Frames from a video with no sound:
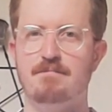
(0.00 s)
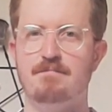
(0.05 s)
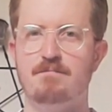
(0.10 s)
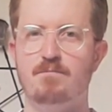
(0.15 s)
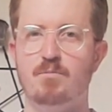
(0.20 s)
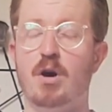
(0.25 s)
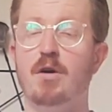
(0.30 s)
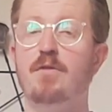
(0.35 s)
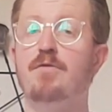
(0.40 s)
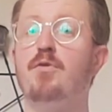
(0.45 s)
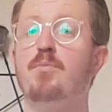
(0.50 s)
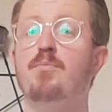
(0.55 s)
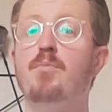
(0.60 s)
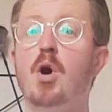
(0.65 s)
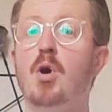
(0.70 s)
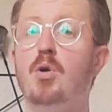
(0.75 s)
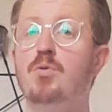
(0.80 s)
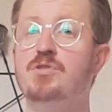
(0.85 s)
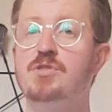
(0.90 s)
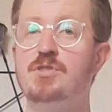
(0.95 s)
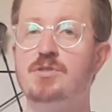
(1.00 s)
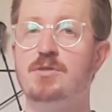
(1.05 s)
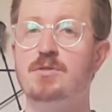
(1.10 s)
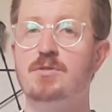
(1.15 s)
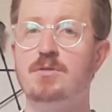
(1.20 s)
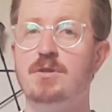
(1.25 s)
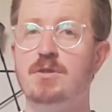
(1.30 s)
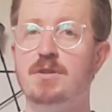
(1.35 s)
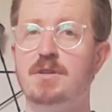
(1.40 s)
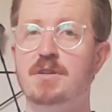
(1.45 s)
Well, for most,
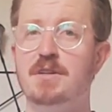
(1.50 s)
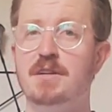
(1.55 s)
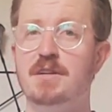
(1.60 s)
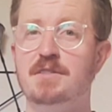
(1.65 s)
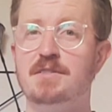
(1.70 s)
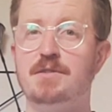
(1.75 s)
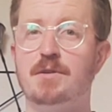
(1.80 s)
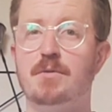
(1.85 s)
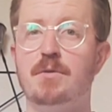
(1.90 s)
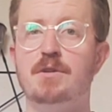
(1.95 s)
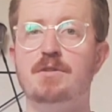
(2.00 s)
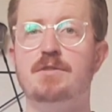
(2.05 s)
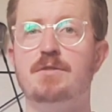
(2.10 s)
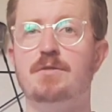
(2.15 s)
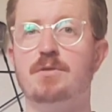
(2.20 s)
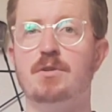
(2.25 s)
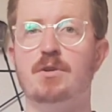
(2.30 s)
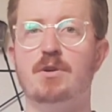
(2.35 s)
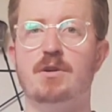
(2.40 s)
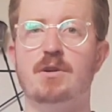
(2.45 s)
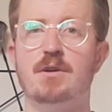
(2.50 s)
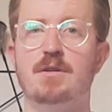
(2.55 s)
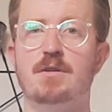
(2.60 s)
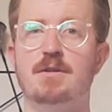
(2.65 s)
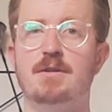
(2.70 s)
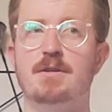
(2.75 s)
it's going to look